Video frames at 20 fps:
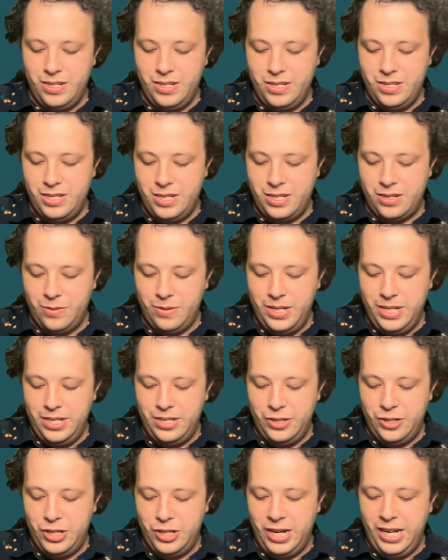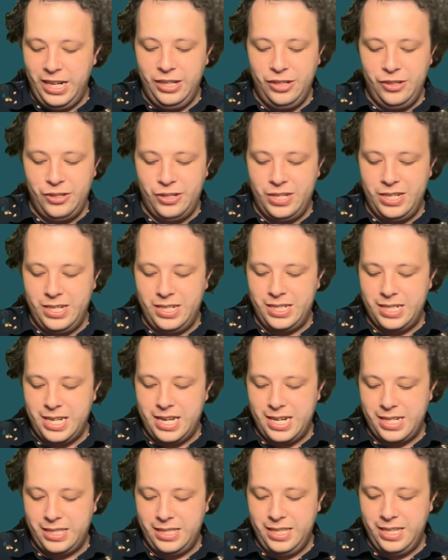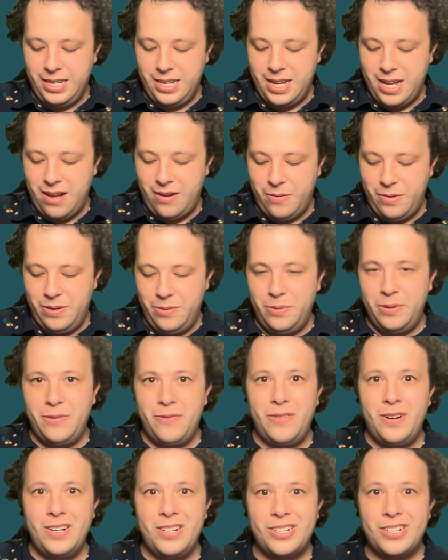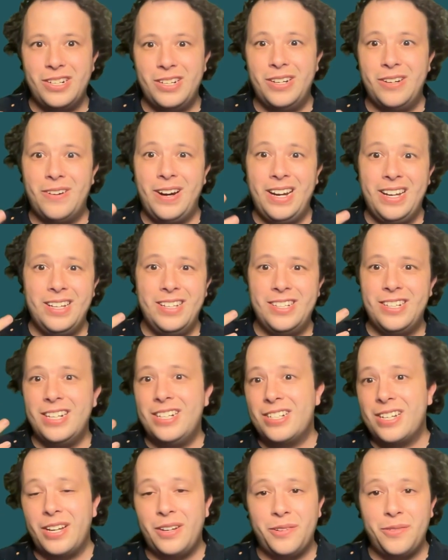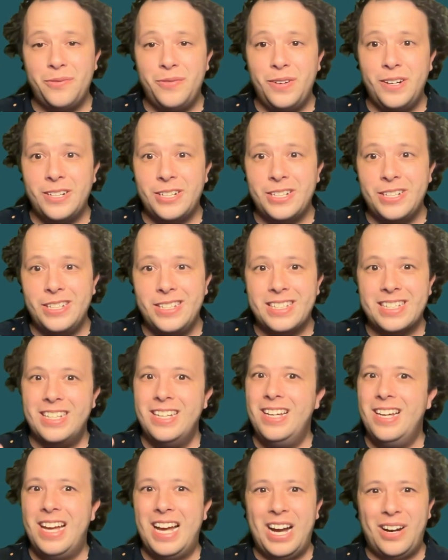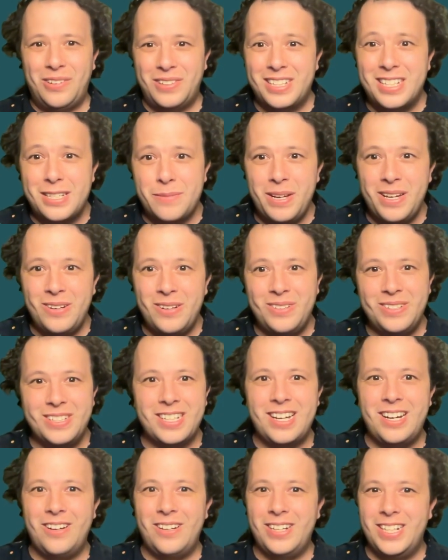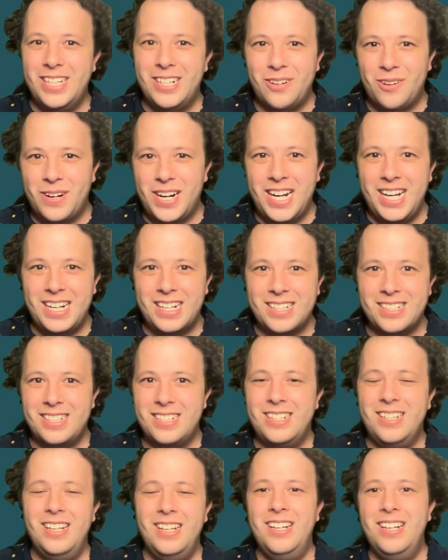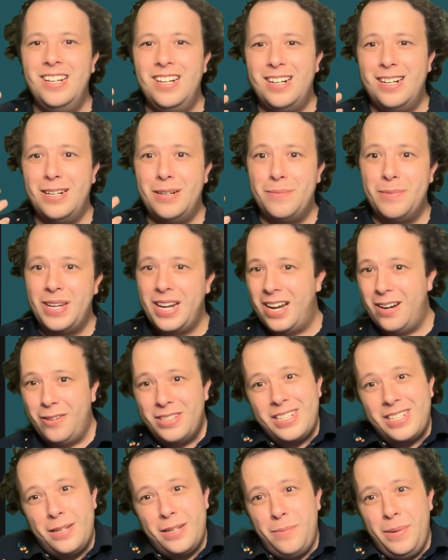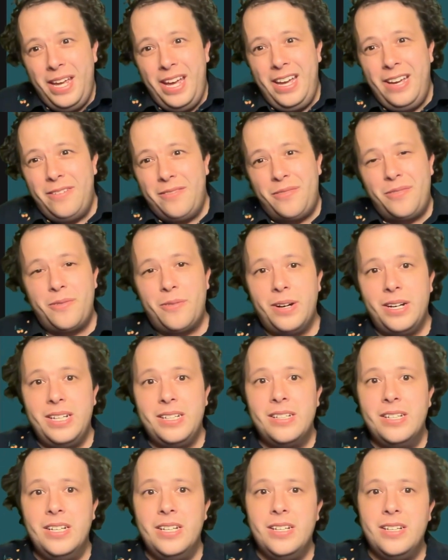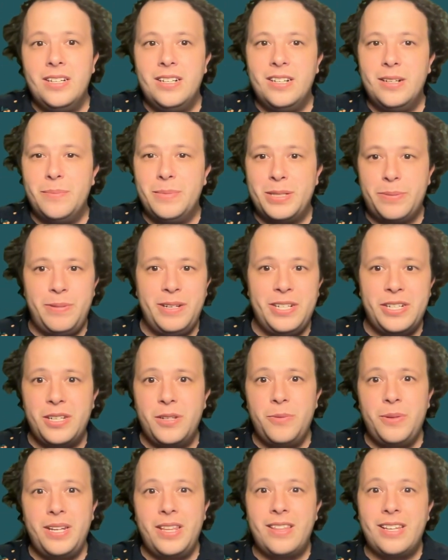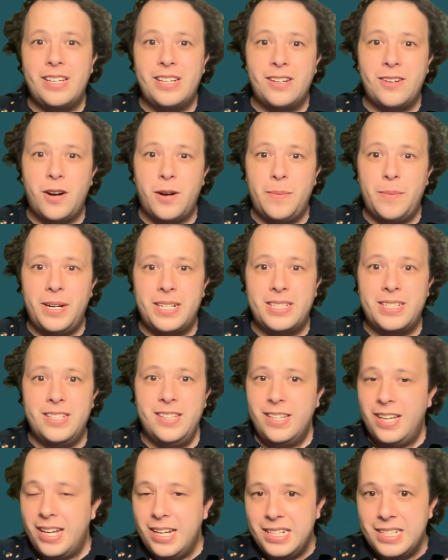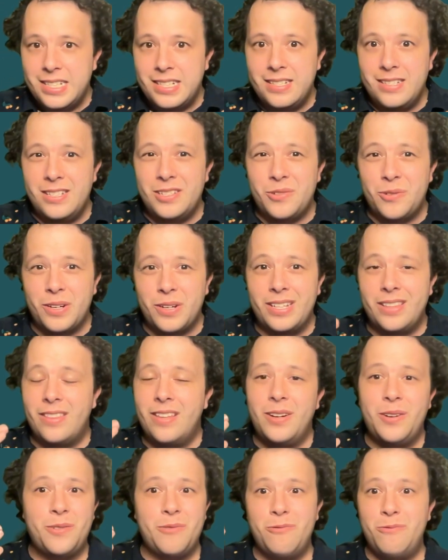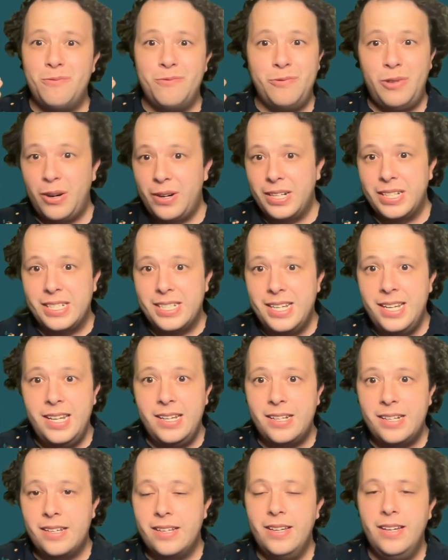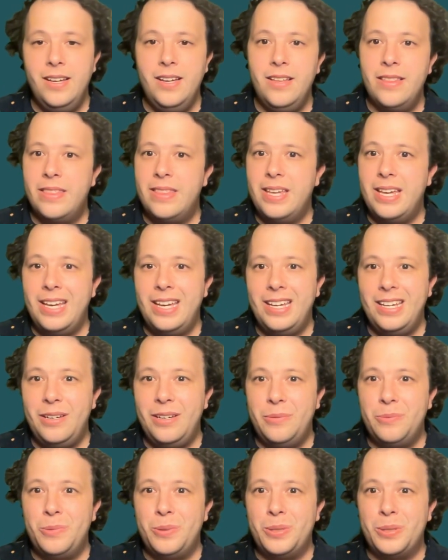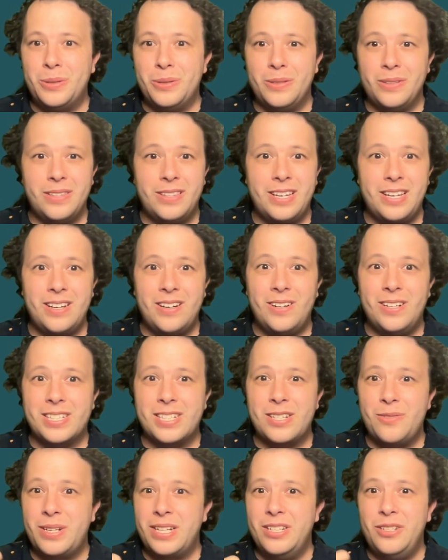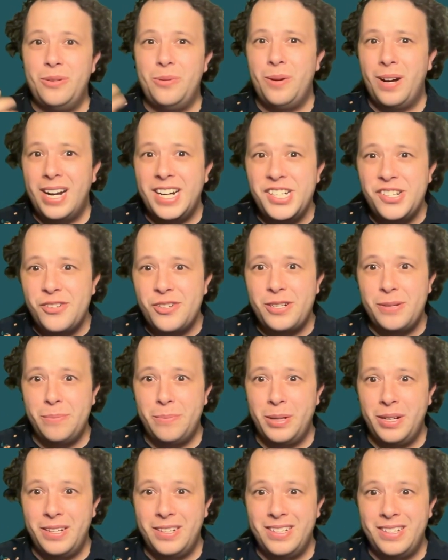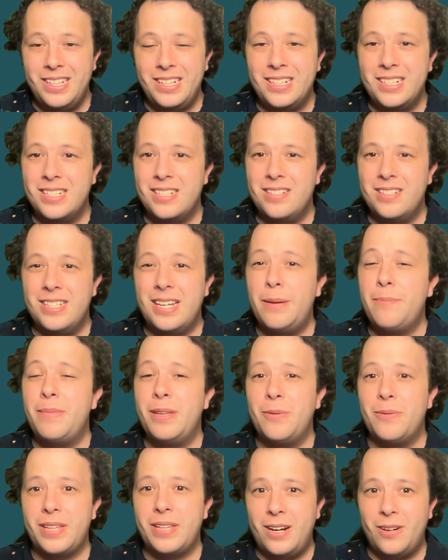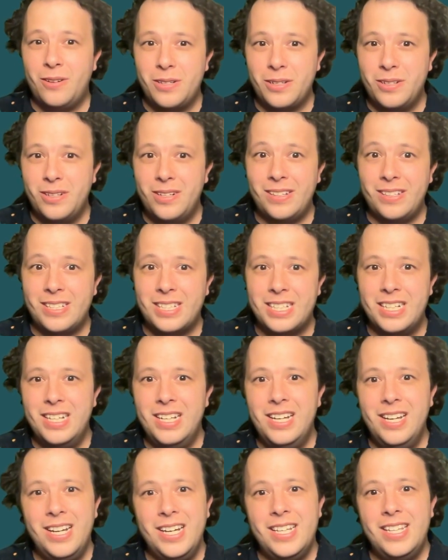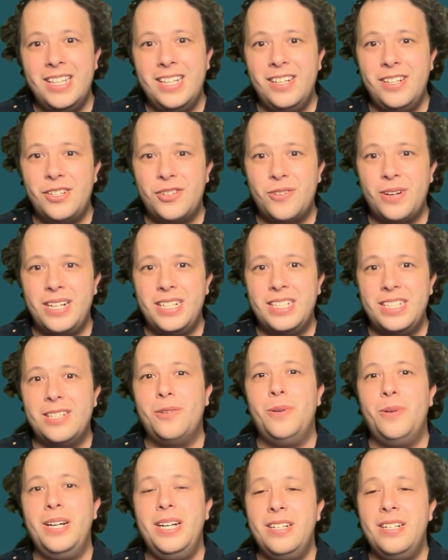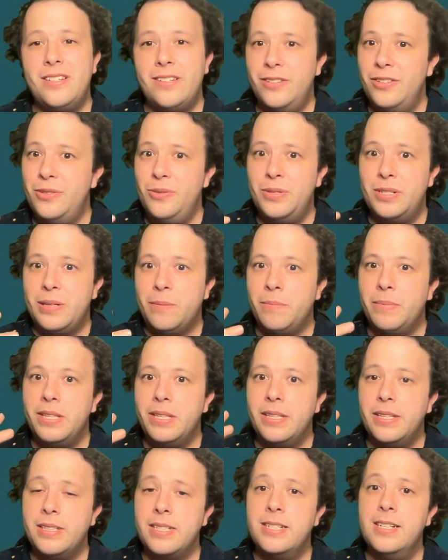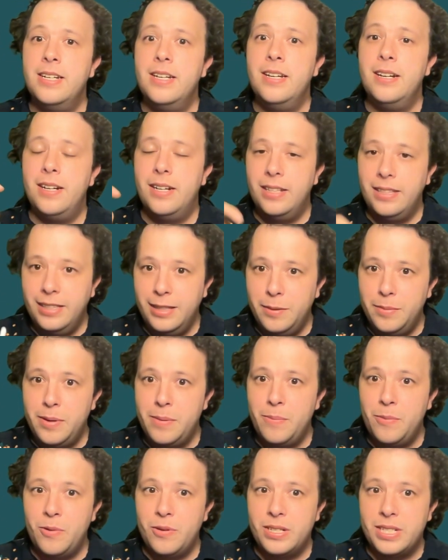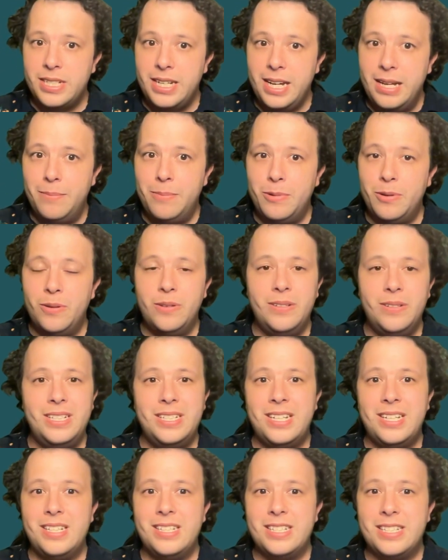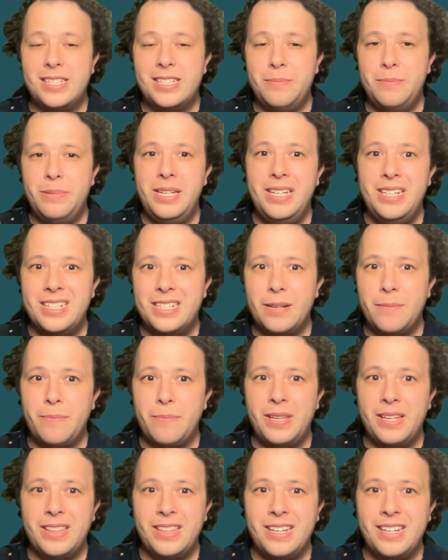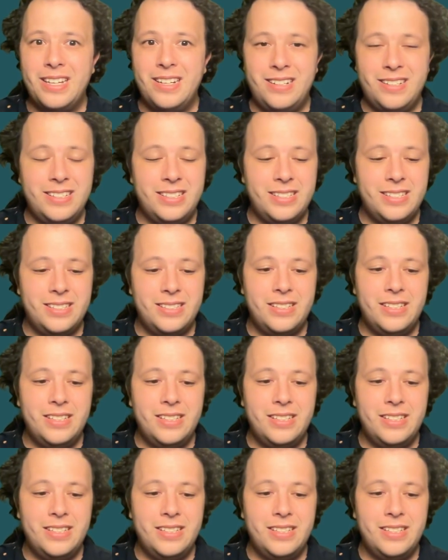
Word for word: So it changed exactly how it would function, right? It changed how it functions, how it smells, how it interacts, um, and how it's going to behave, right? Um, especially when you think of carboxylic acids, right? They're very acidic. They will, they also can do hydrogen bonding, same thing with alcohols, and then it trades it away to do something that's a little bit more stable. It tends to be something that uh,